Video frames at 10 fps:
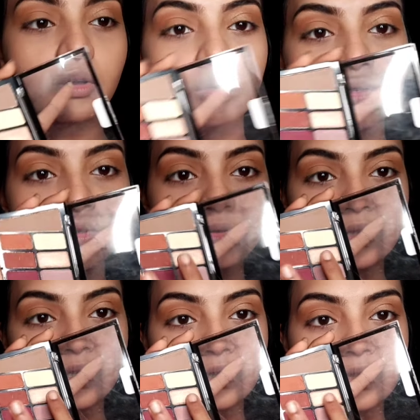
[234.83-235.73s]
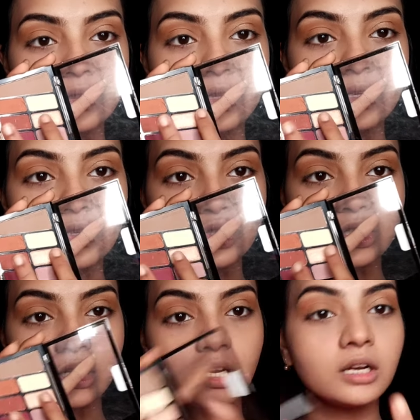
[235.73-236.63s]
Using this
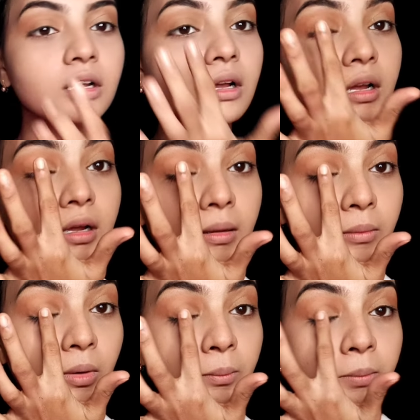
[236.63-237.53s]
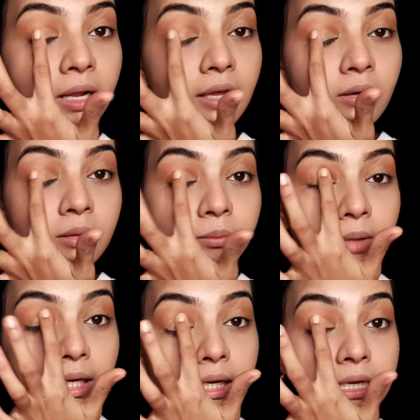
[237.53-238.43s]
shade, I'm applying on my
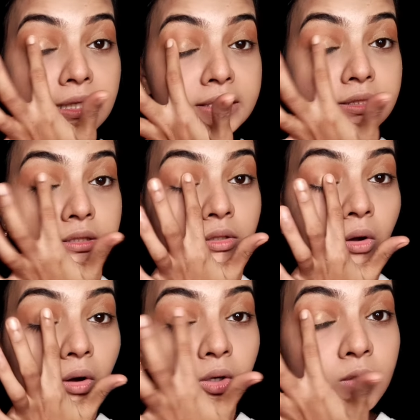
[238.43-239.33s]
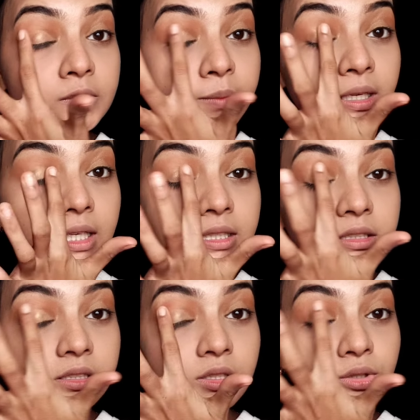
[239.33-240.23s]
lids, all over my lids,
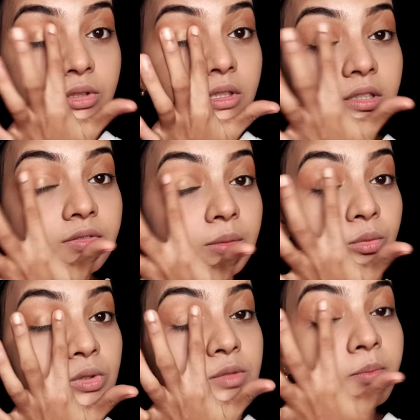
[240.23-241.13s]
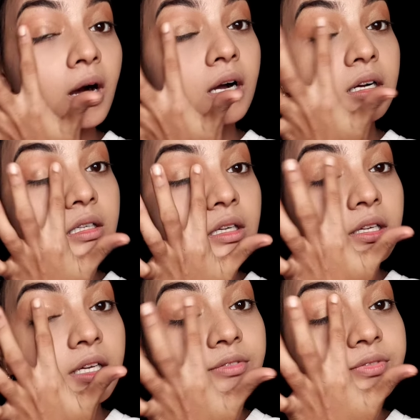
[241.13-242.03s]
just to give a more sparkly
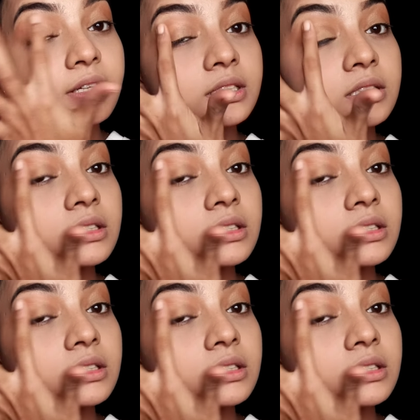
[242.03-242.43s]
effect.